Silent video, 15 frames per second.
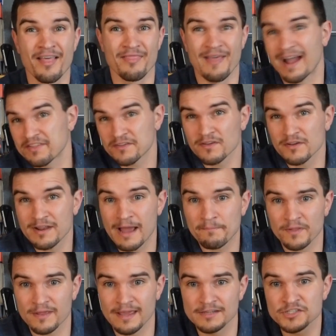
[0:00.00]
That's a good
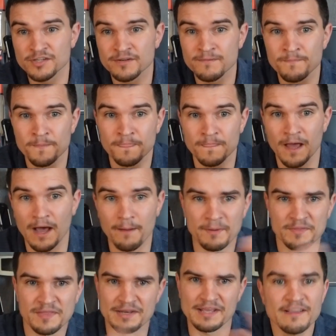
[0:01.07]
application. Um,
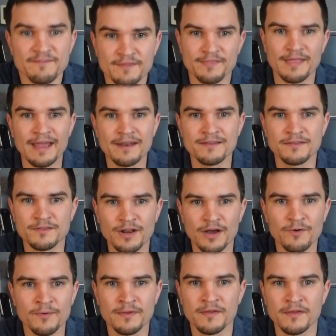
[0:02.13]
but then even then, you
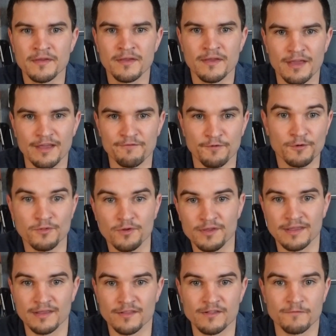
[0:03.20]
know, if you're
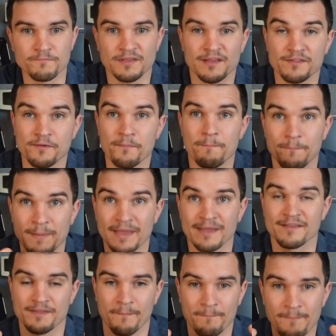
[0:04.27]
looking at something as big
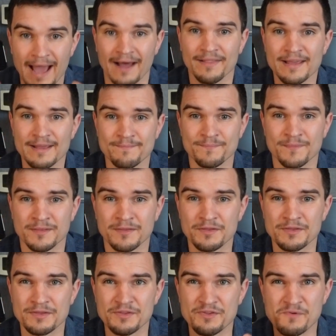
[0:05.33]
as a pallet,
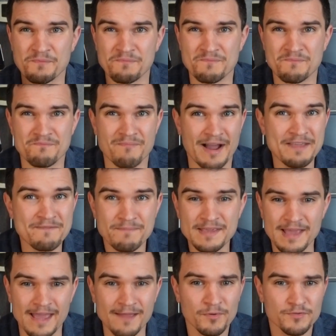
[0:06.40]
you might
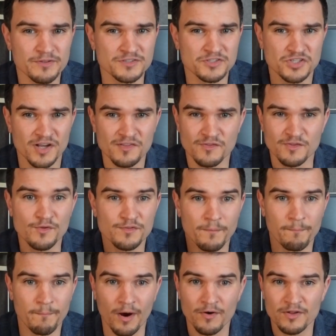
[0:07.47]
be able to just use a
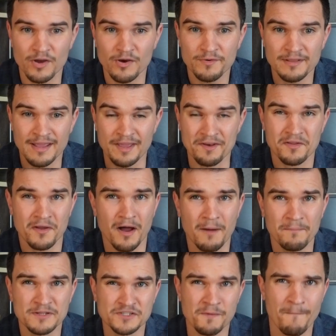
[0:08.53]
barcode and
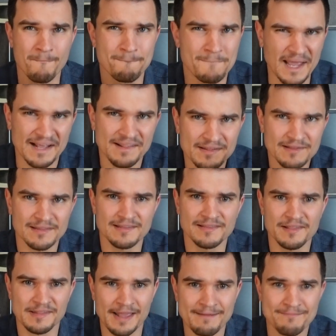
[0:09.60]
accomplish basically the
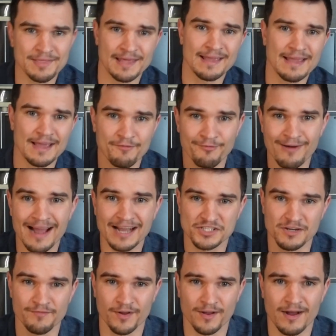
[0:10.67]
same thing at a
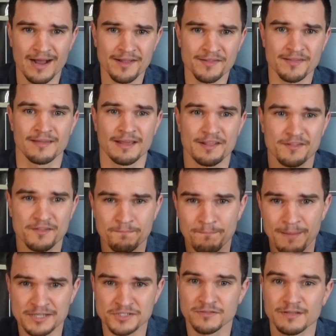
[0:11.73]
fraction of a cost,
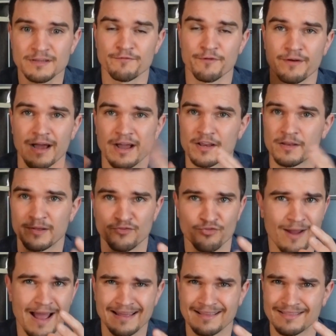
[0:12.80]
especially if you're not going to be
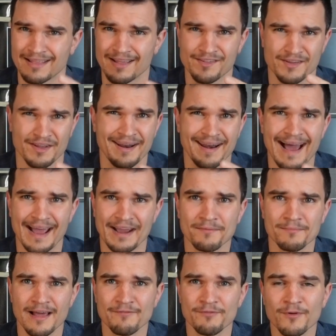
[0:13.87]
tracking things on an
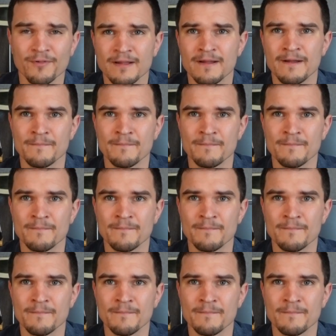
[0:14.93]
item level,